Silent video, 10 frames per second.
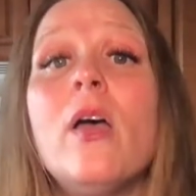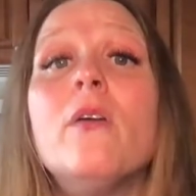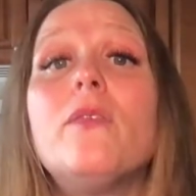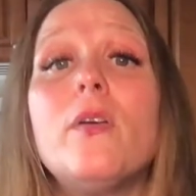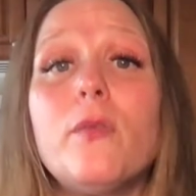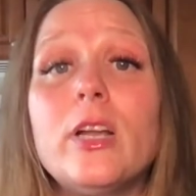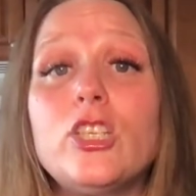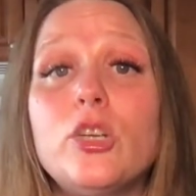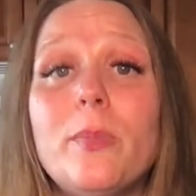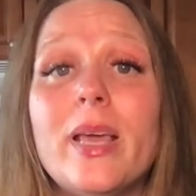feel free to
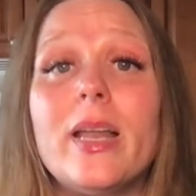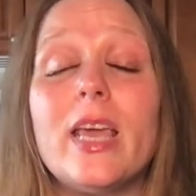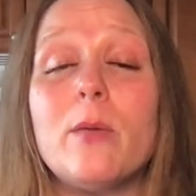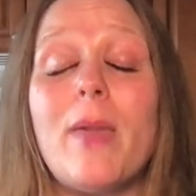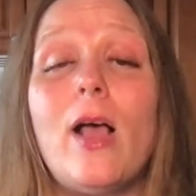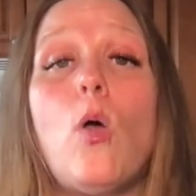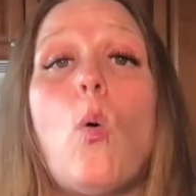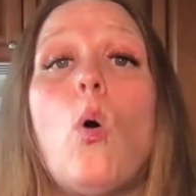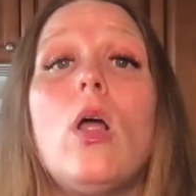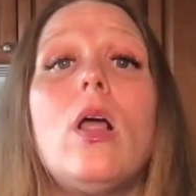shoot me an email
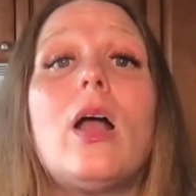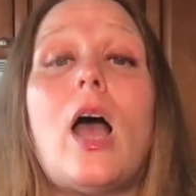or